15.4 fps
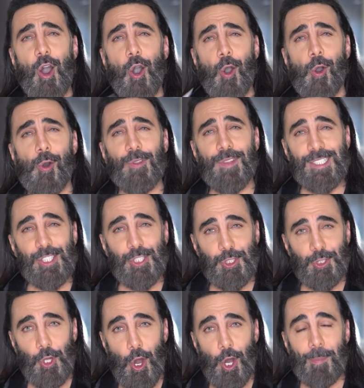all these
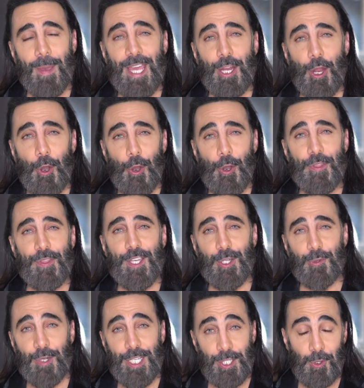sharp and earthy
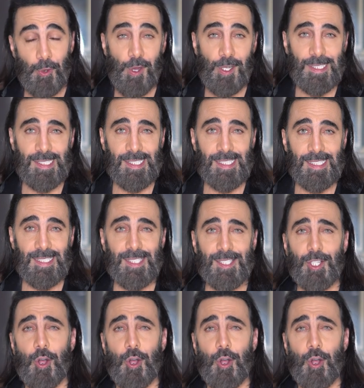green nuances